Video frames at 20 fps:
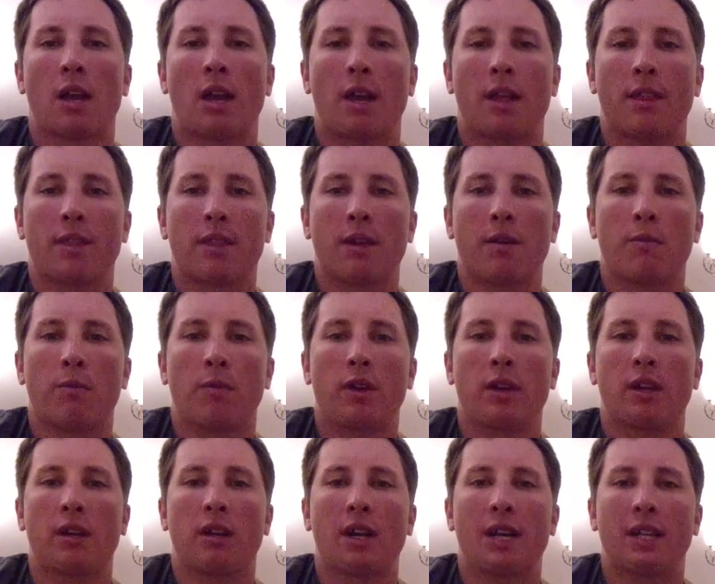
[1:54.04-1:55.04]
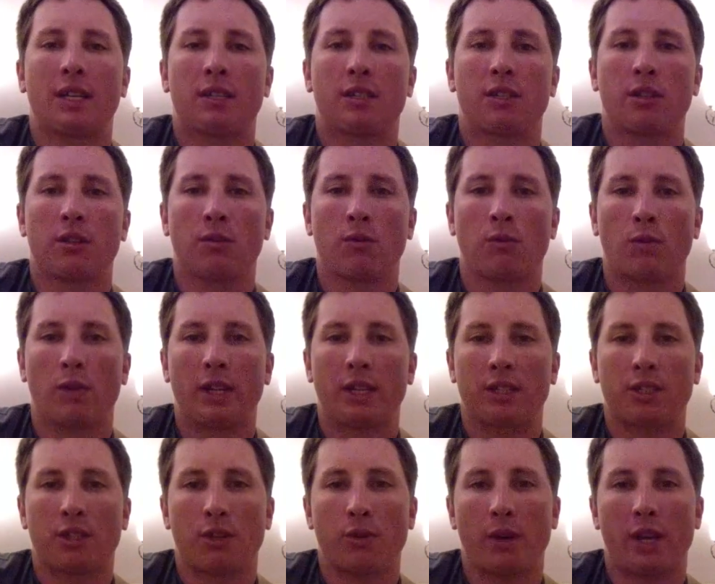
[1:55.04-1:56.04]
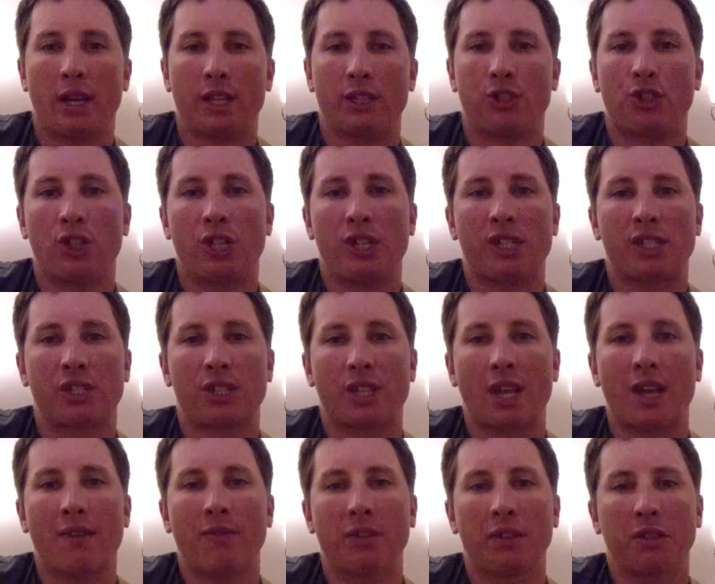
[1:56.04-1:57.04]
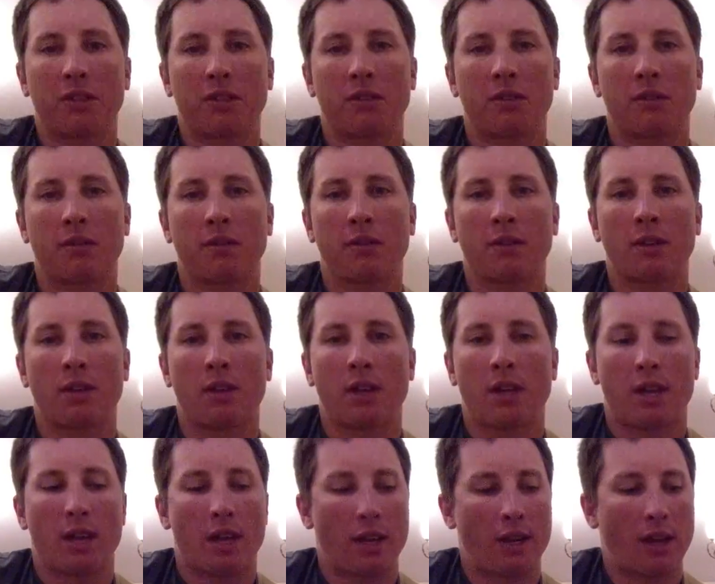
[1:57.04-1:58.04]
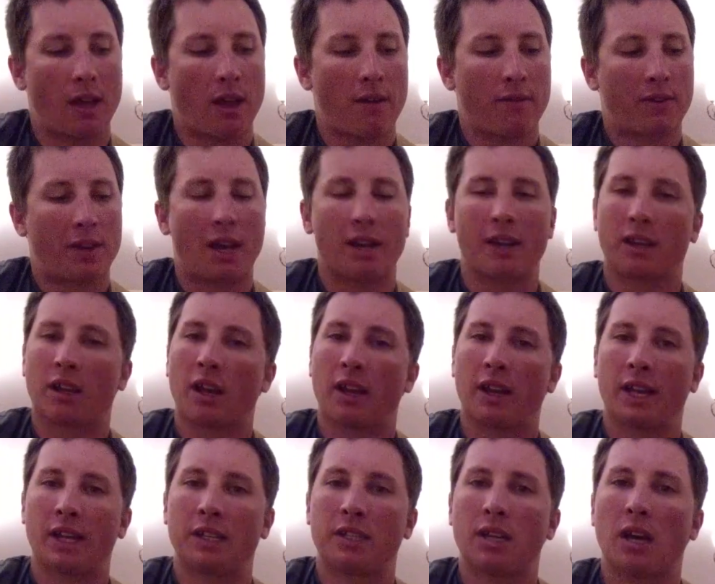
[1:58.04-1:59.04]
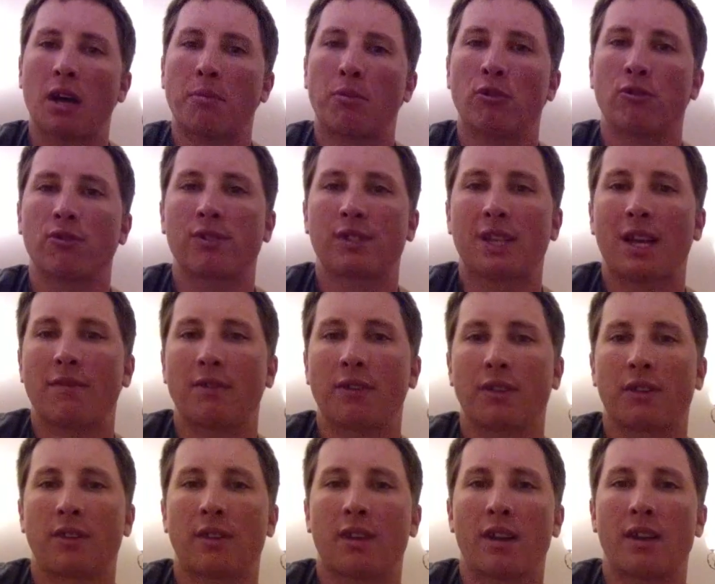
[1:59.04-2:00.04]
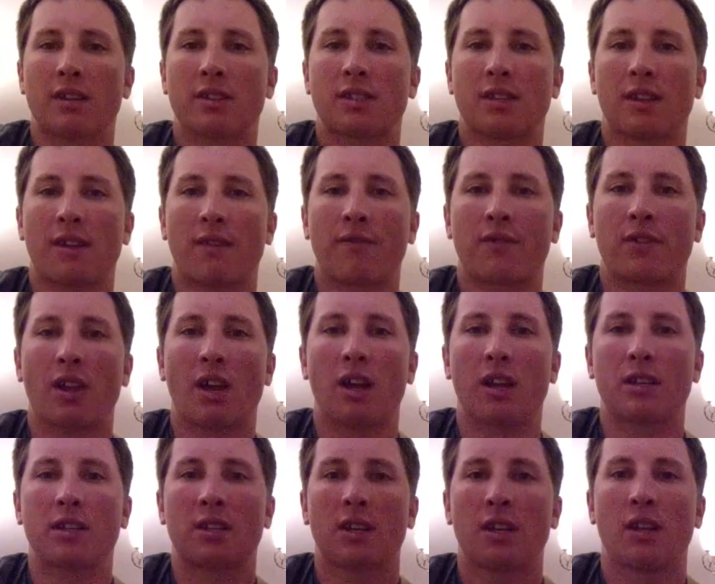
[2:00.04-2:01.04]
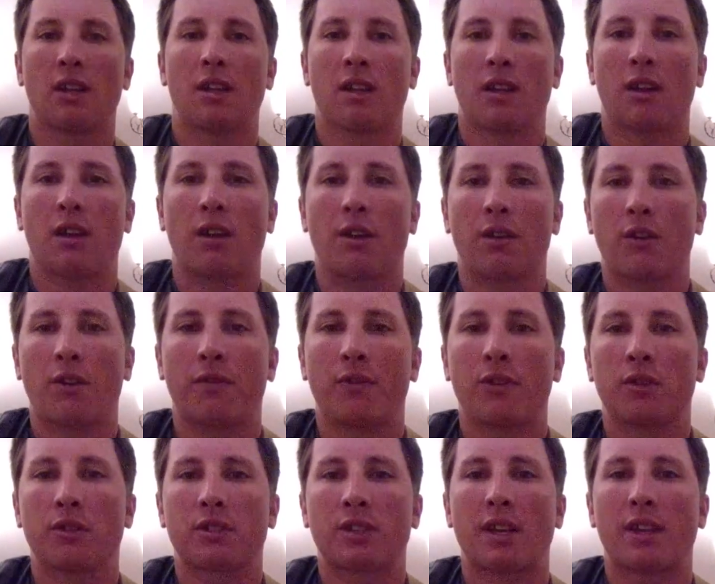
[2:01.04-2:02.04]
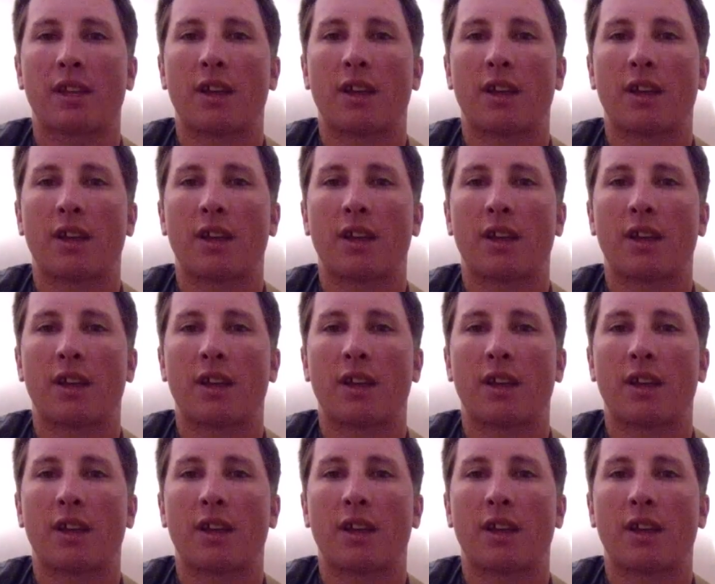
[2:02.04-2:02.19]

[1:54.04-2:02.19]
and then we went to a G7, and I've kind of got a double seventh there, so I've got, I don't know if you can see